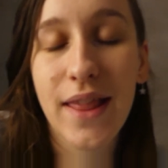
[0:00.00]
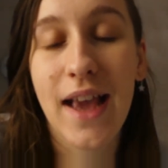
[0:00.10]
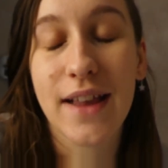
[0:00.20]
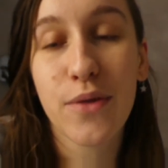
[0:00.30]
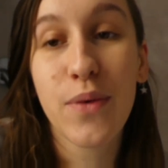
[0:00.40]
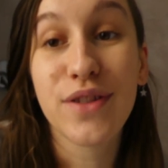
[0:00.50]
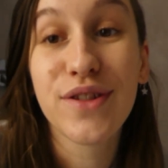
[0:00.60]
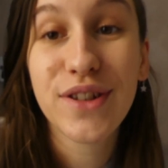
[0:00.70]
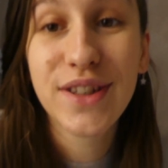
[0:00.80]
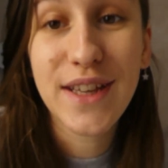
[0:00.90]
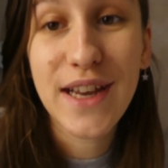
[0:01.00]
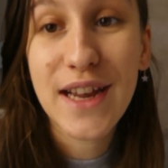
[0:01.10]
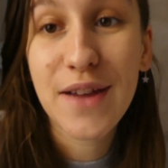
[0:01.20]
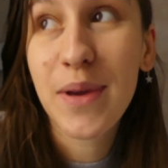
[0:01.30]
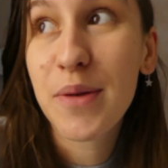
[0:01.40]
like the ones you
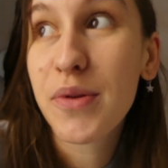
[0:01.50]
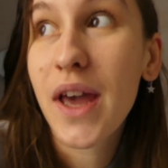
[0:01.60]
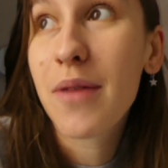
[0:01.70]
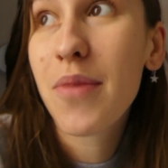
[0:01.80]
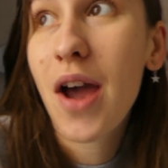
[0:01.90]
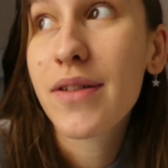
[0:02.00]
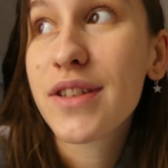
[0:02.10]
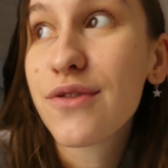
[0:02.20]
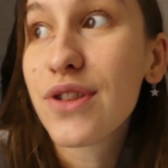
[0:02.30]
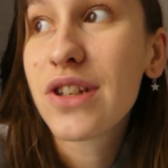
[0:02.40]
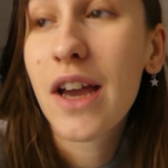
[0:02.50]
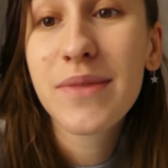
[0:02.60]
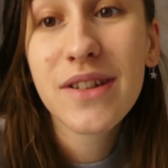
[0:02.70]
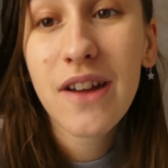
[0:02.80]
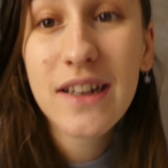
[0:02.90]
see people get in Paris all the time,
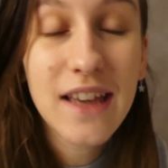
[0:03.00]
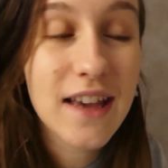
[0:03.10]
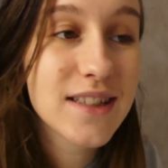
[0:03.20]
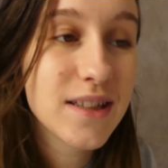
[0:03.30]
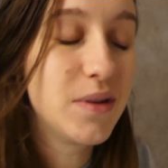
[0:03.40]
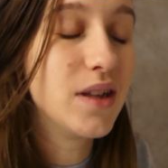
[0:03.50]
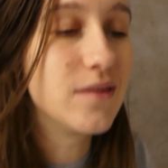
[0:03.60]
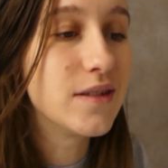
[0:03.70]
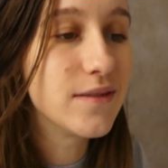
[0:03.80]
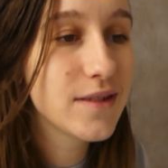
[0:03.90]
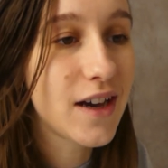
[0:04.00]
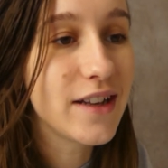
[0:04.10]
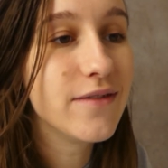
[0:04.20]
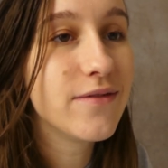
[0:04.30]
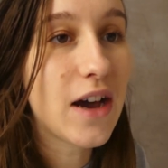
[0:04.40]
to kind of get a similar
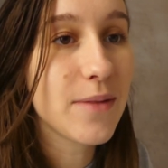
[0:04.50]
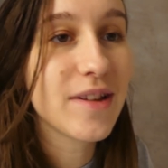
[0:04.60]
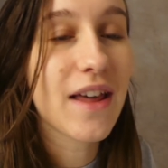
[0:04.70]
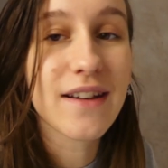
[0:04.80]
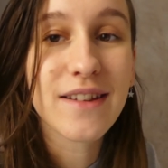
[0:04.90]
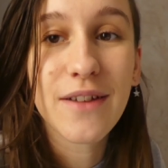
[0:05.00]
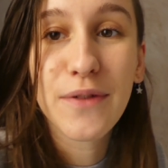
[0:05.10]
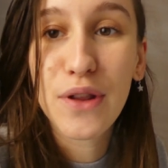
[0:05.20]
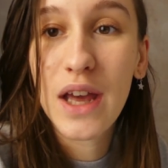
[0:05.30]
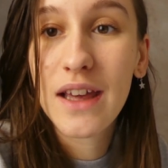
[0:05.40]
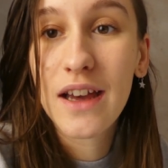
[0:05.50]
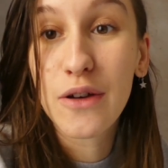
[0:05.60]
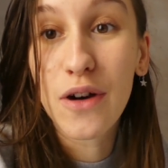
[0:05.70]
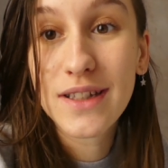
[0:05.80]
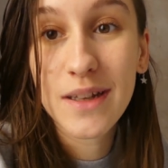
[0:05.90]
kind of vibe to that, because I feel like I
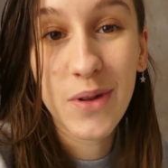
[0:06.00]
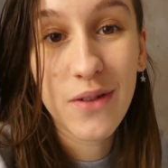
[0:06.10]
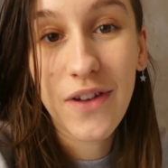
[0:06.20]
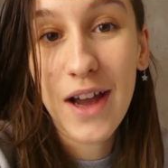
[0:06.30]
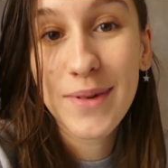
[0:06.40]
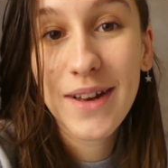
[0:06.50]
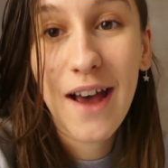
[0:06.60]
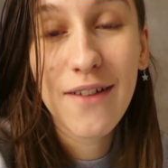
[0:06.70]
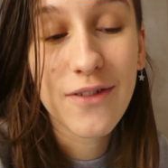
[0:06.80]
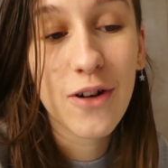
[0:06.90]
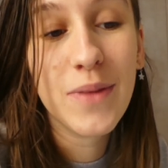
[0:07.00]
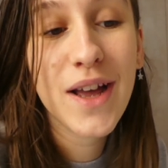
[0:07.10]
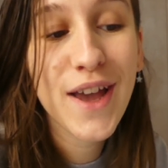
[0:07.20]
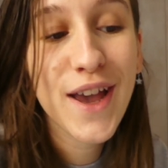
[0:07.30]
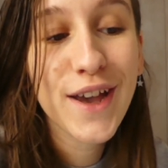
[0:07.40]
got a similar vibe to that from
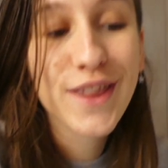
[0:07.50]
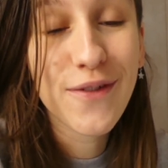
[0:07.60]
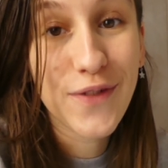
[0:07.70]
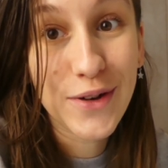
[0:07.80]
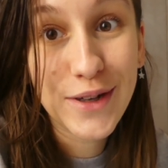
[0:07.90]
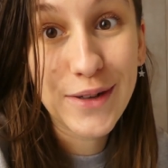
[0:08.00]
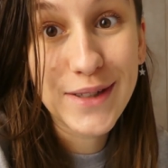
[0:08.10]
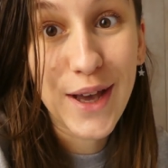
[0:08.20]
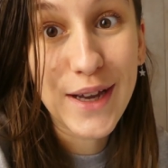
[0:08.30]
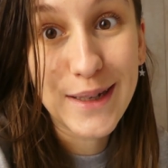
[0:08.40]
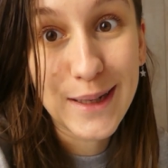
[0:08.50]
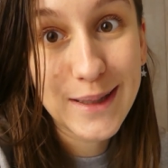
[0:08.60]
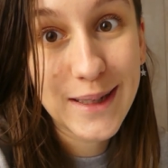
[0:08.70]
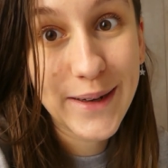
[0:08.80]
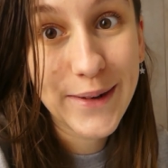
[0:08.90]
the photos that I did
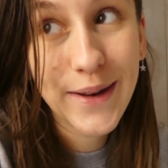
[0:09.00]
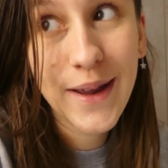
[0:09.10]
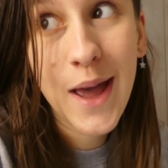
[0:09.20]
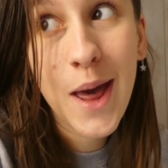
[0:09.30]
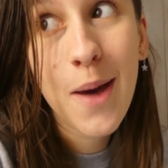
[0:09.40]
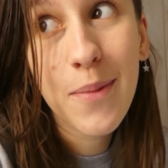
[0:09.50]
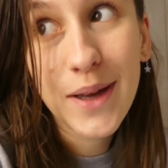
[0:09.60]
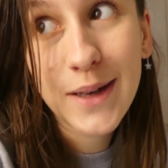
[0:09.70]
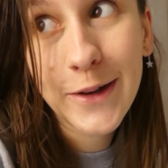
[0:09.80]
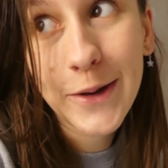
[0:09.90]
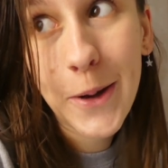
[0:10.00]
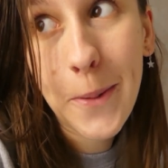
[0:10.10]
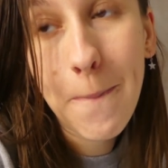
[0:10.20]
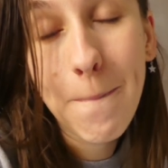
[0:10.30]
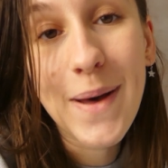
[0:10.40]
see on
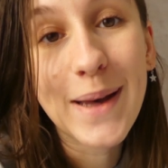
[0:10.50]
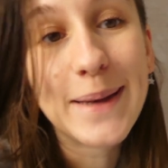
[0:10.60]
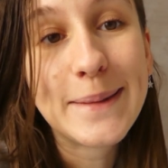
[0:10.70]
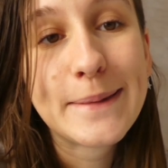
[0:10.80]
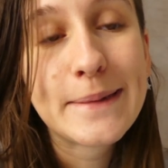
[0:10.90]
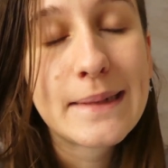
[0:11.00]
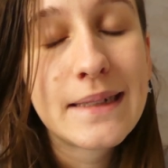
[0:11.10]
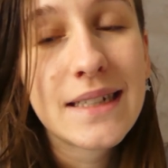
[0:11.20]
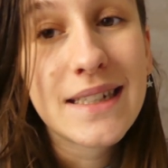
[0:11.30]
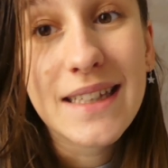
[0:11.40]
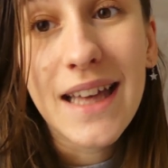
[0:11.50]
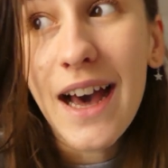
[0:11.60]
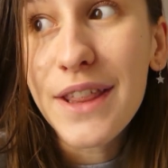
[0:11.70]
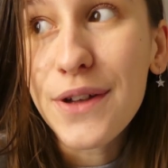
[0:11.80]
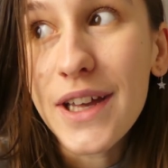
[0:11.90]
booking.com, but
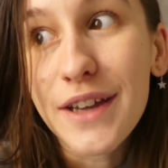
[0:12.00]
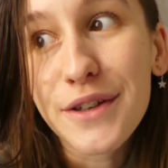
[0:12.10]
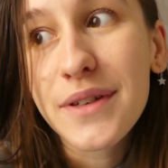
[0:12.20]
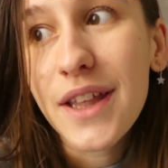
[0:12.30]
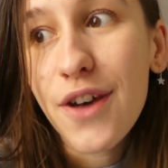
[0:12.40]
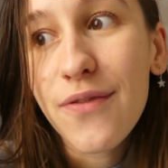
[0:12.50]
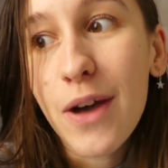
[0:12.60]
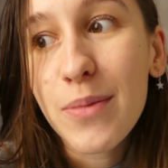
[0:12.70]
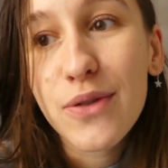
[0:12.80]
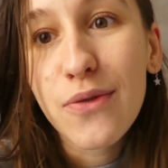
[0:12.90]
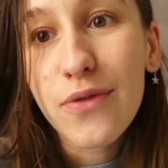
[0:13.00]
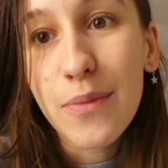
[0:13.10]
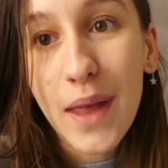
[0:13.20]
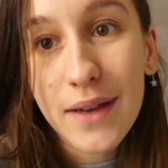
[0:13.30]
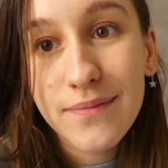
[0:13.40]
I feel like I don't get that vibe at all
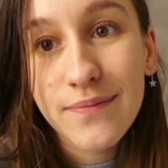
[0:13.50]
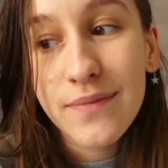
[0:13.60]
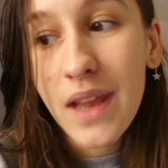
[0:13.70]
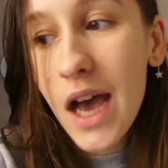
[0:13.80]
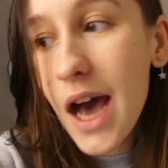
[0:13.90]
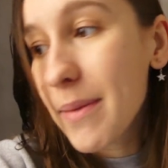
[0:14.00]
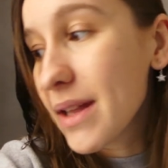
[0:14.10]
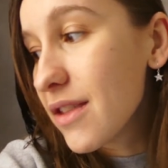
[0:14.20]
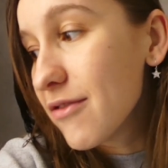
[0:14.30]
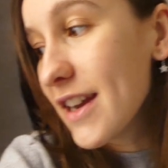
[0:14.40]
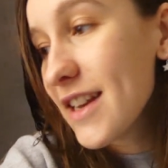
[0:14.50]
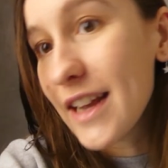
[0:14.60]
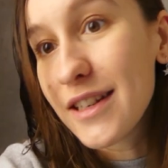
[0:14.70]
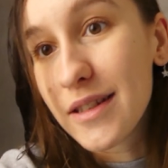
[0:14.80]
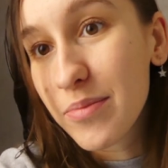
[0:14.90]
from that. I mean, the
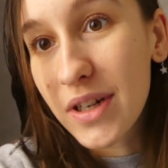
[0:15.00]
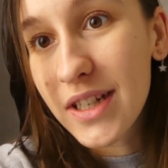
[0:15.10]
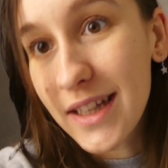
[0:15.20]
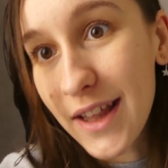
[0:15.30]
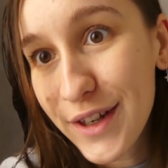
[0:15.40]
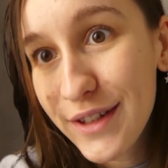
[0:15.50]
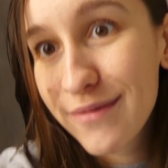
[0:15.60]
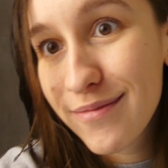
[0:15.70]
radiator's pretty though.